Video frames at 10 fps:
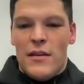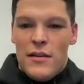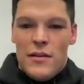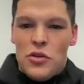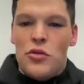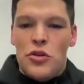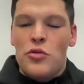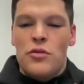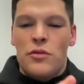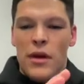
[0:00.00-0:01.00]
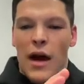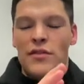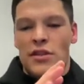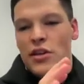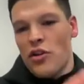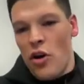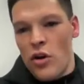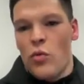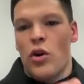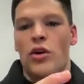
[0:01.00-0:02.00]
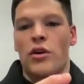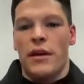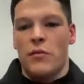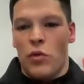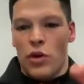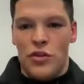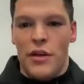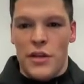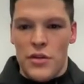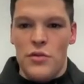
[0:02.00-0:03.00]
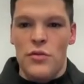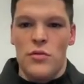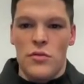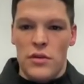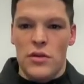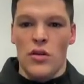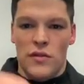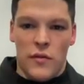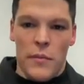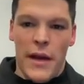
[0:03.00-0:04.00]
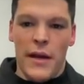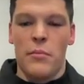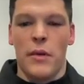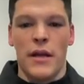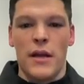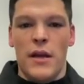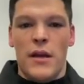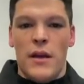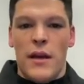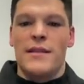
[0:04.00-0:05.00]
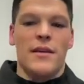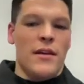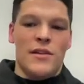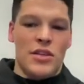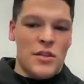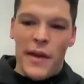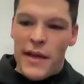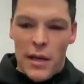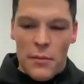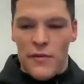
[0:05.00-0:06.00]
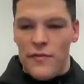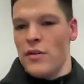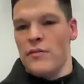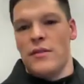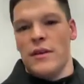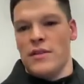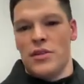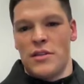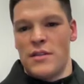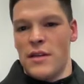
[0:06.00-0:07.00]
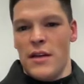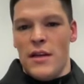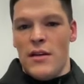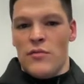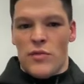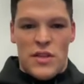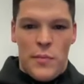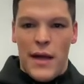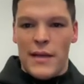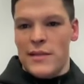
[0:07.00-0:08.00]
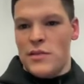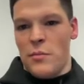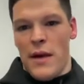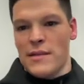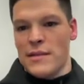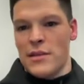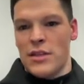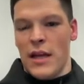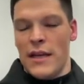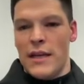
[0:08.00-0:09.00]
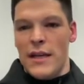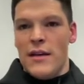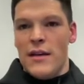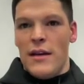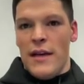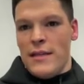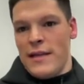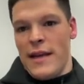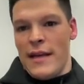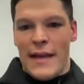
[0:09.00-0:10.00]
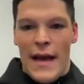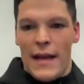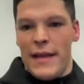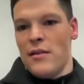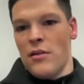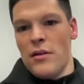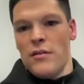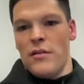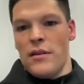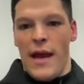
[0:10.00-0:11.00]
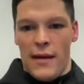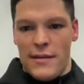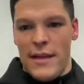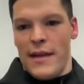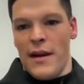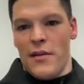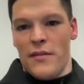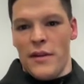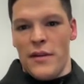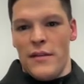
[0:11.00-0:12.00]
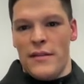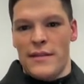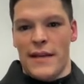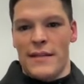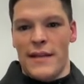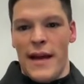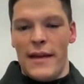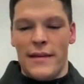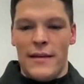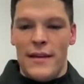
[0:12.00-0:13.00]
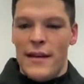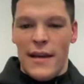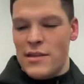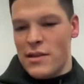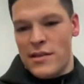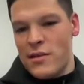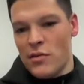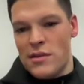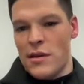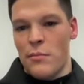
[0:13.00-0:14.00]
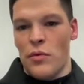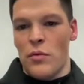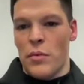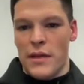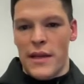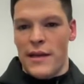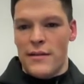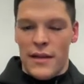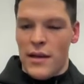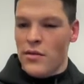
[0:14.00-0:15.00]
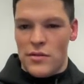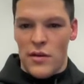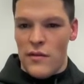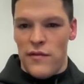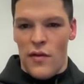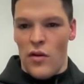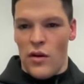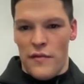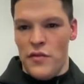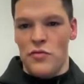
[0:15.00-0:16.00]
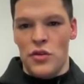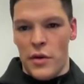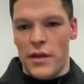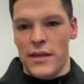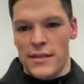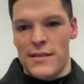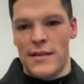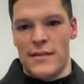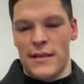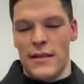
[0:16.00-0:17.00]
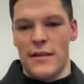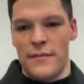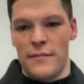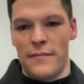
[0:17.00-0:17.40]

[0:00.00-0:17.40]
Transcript: you obviously your hard work and what you can do goes from there, but it's just picking up the phone. It's just responding to a message like and saying got it or yeah, I'll take care of it and things like that. It's just so simple, but yet it goes so far if you do it consistently.